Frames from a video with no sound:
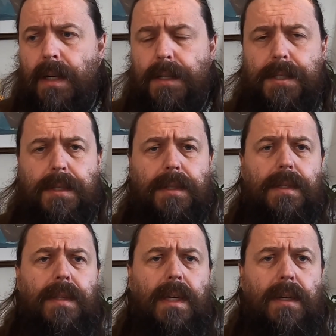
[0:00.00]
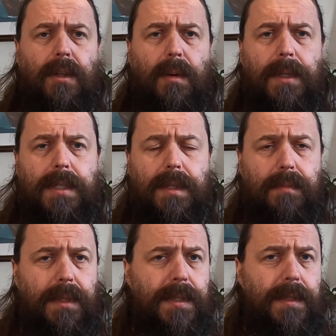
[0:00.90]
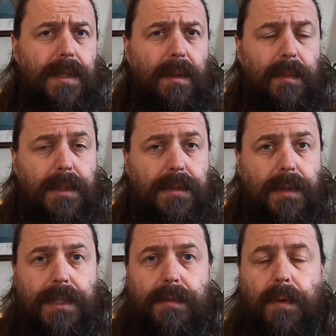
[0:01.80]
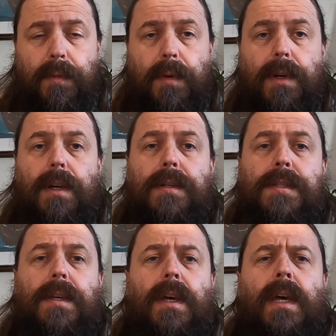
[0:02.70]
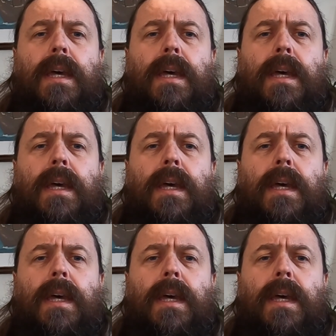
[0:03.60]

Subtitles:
I studied economics and business administration for 4 years.